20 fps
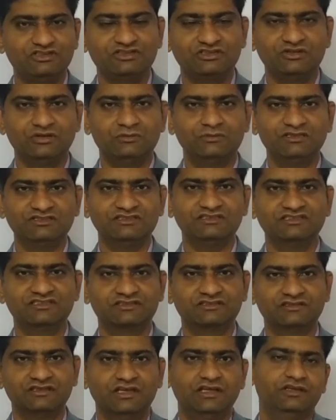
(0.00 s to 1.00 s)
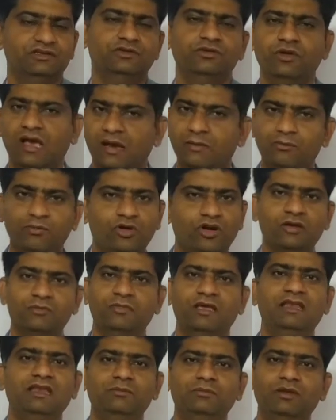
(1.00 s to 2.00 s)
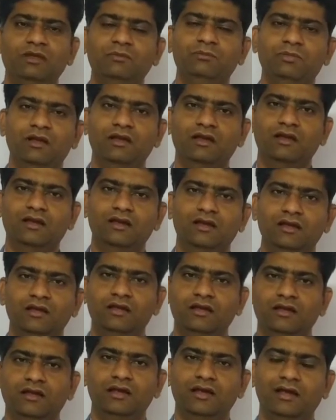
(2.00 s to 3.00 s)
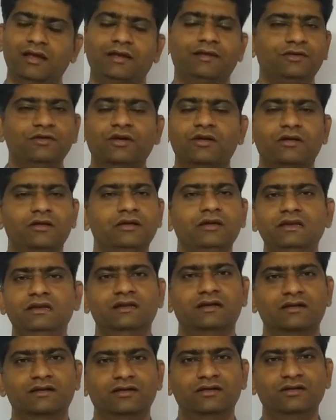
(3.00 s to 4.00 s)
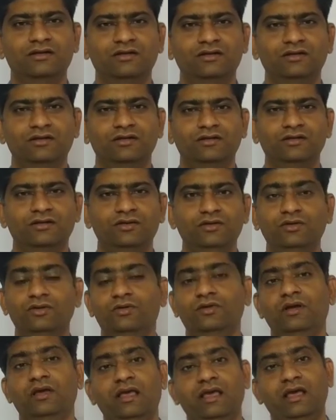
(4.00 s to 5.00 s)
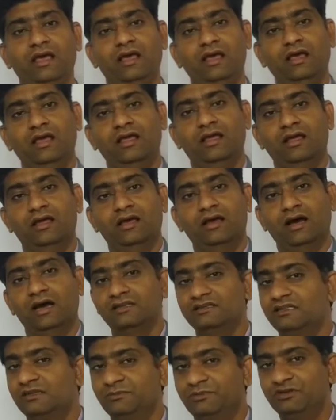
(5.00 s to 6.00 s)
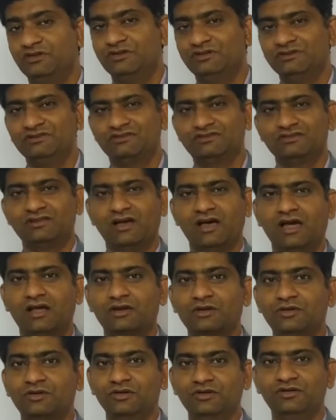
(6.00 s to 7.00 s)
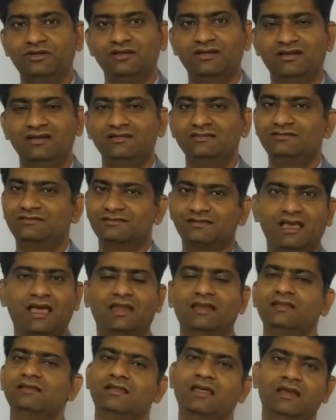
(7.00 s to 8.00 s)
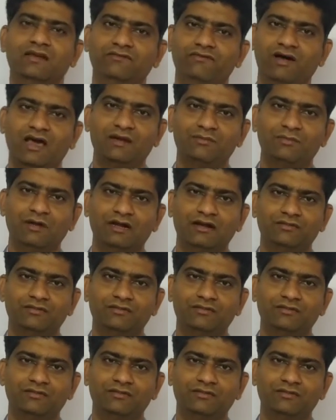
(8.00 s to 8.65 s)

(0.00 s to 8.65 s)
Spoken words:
your business, you employ many people, and you are a leader. No, entrepreneurs are good in scanning the environment.